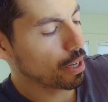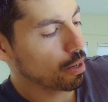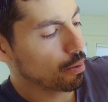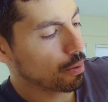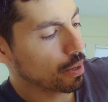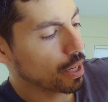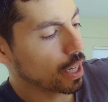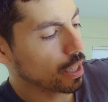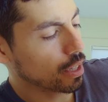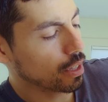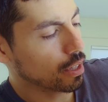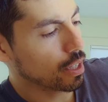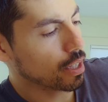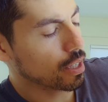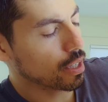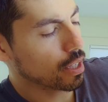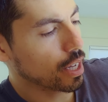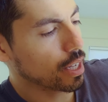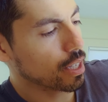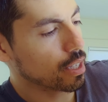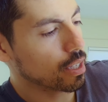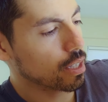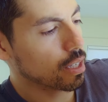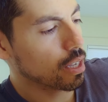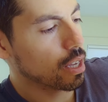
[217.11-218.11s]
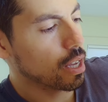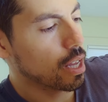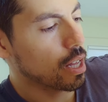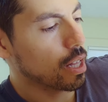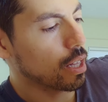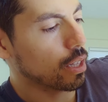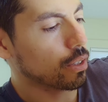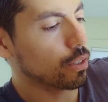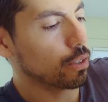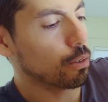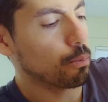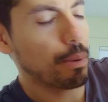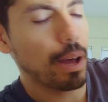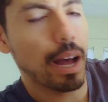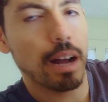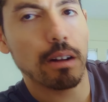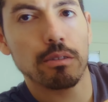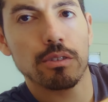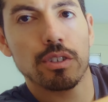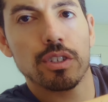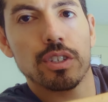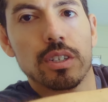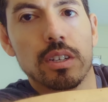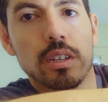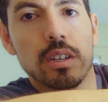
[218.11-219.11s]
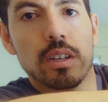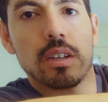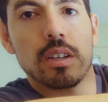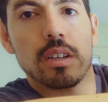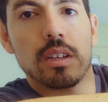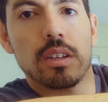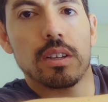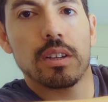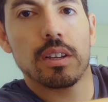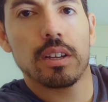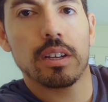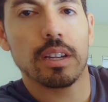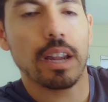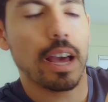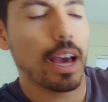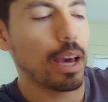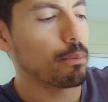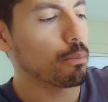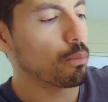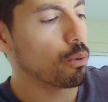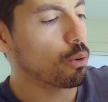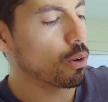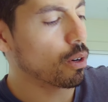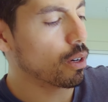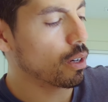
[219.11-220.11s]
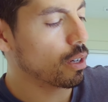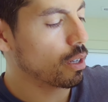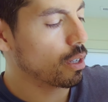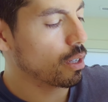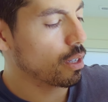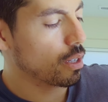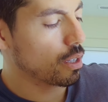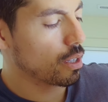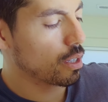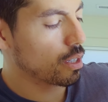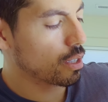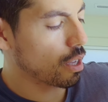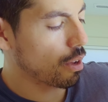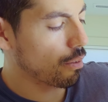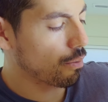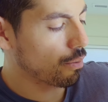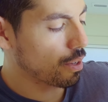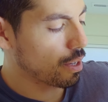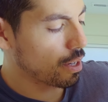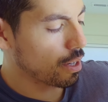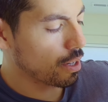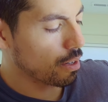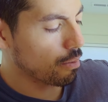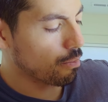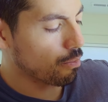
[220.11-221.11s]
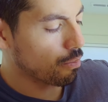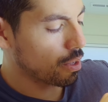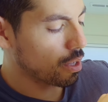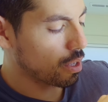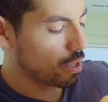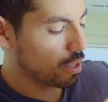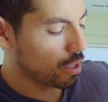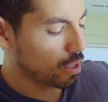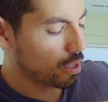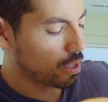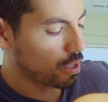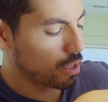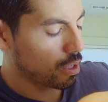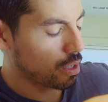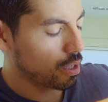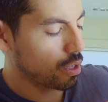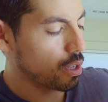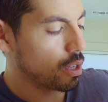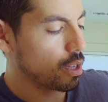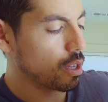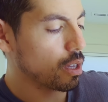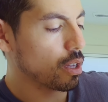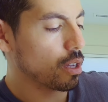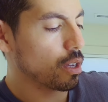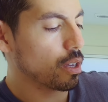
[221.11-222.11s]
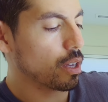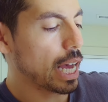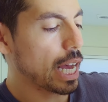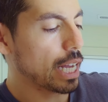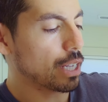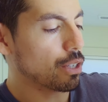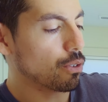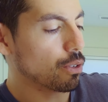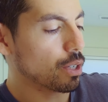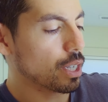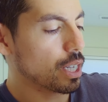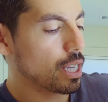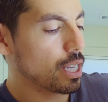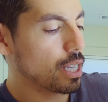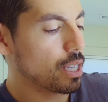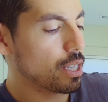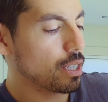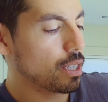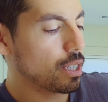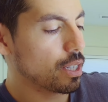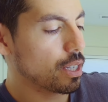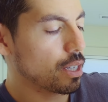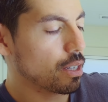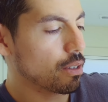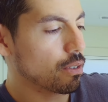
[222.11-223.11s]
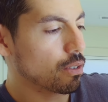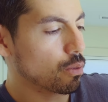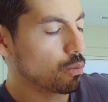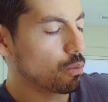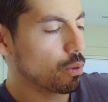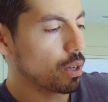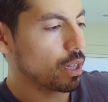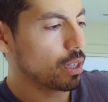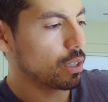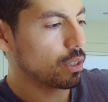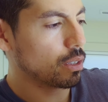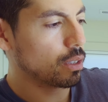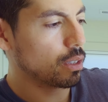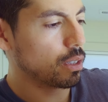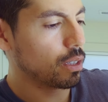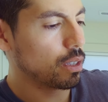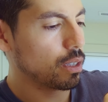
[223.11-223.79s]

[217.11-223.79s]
We've got this nice little pouch. You can add more stuff here. Add your keys here as well.